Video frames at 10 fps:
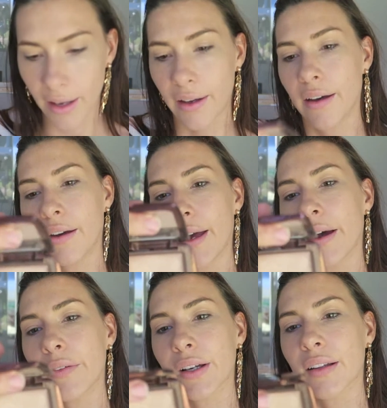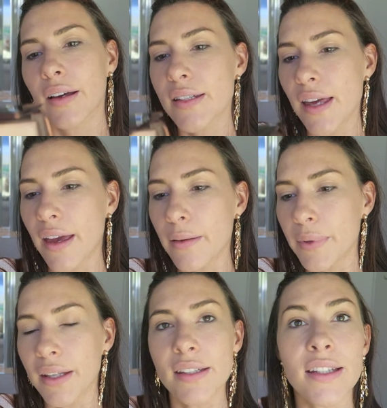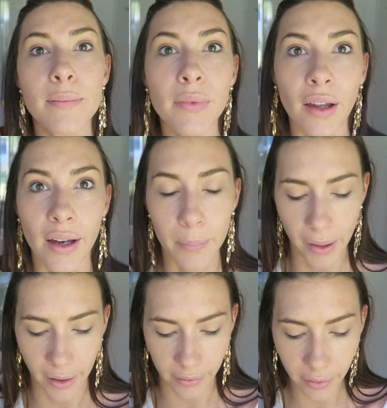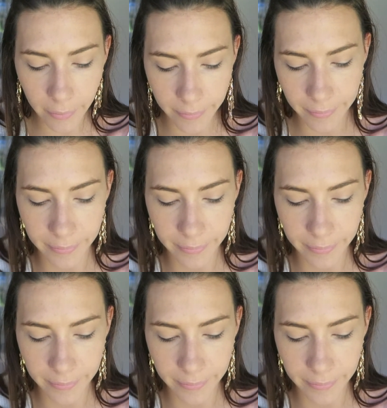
Hourglass Ambient Dim Light Powder.